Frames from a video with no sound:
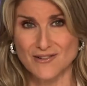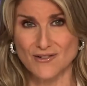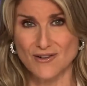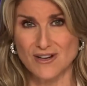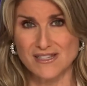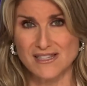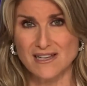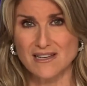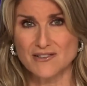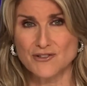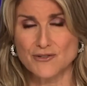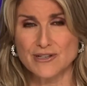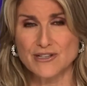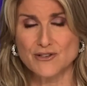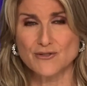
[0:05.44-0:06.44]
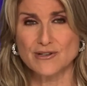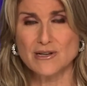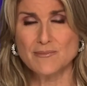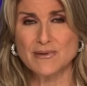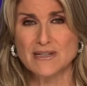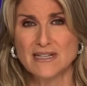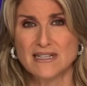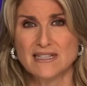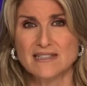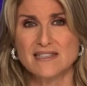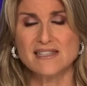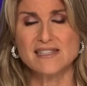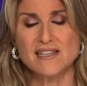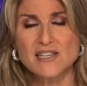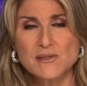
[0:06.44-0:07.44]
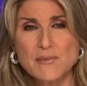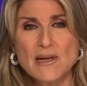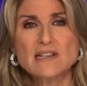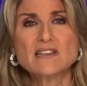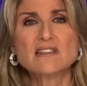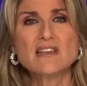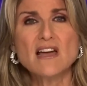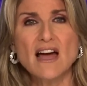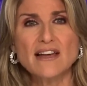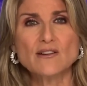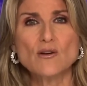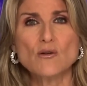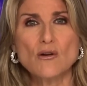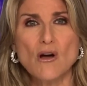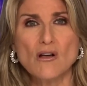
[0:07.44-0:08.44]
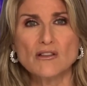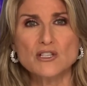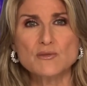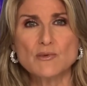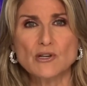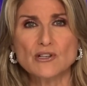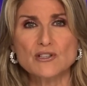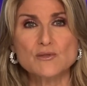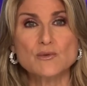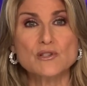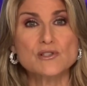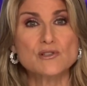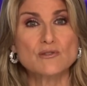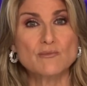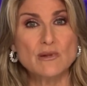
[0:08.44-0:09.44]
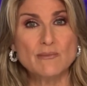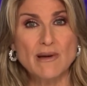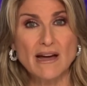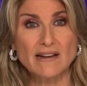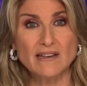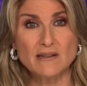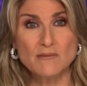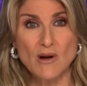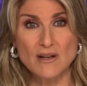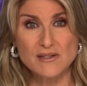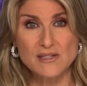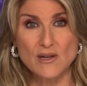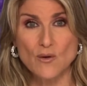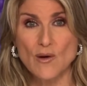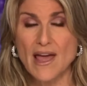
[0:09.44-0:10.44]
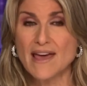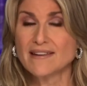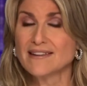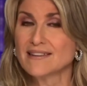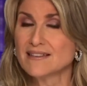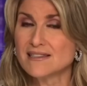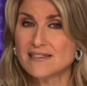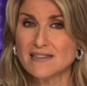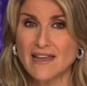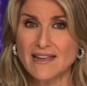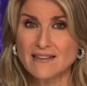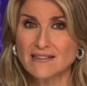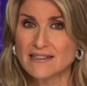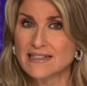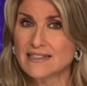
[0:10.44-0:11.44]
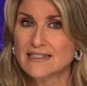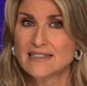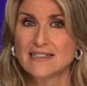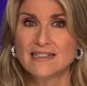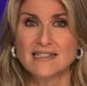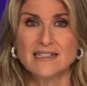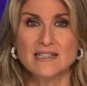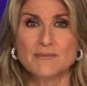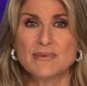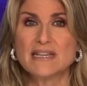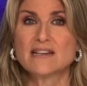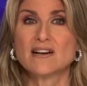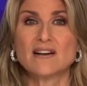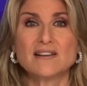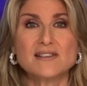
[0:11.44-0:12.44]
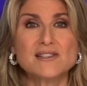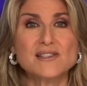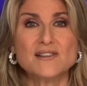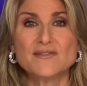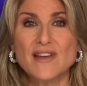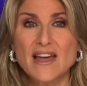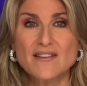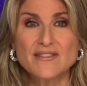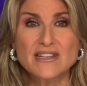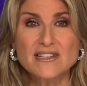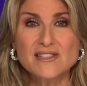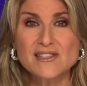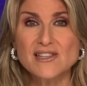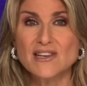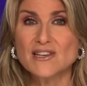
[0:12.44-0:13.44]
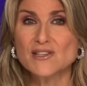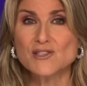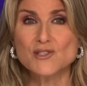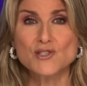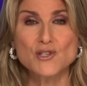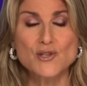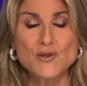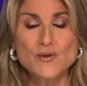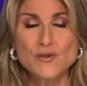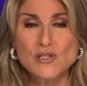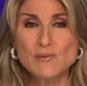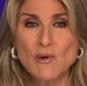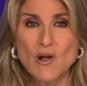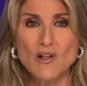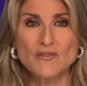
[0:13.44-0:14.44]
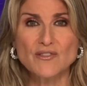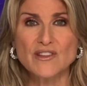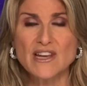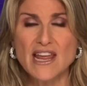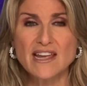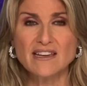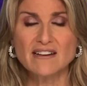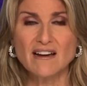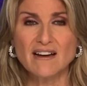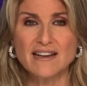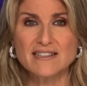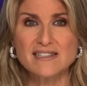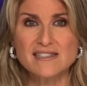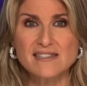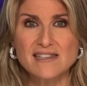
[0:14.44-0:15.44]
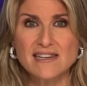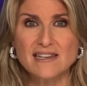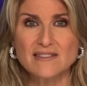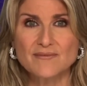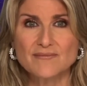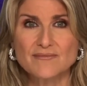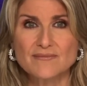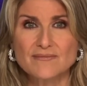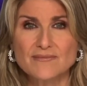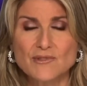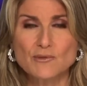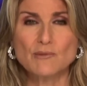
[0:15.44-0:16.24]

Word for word: cross country trip, the suspect in the Idaho college murders will soon be back in Moscow, and it is likely because of evidence that is too small for the naked eye to see. The